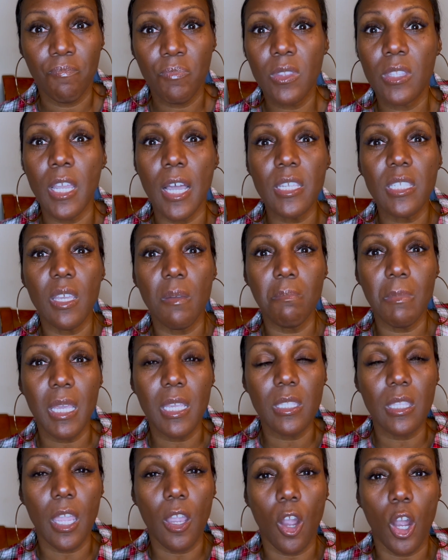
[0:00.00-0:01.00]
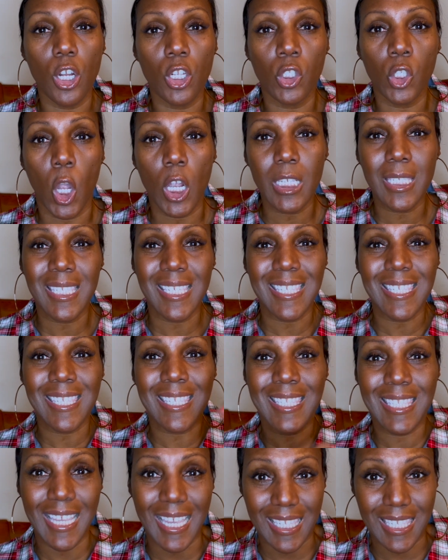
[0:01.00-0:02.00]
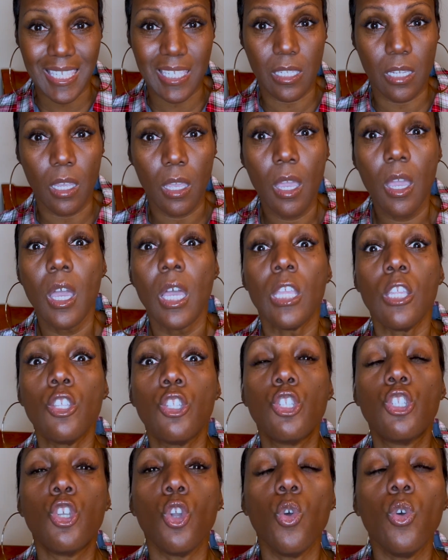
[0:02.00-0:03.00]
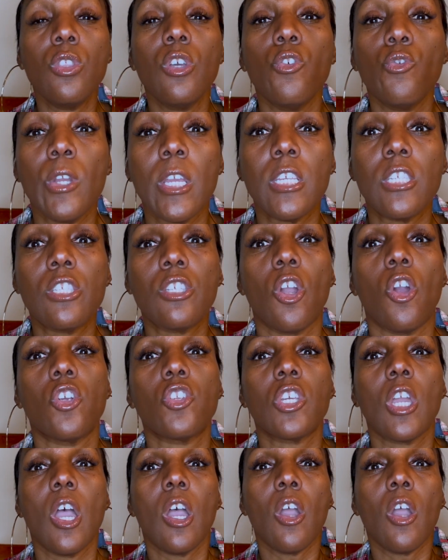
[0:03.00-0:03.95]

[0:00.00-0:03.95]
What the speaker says: Doesn't mean they are a narcissist. Do the research.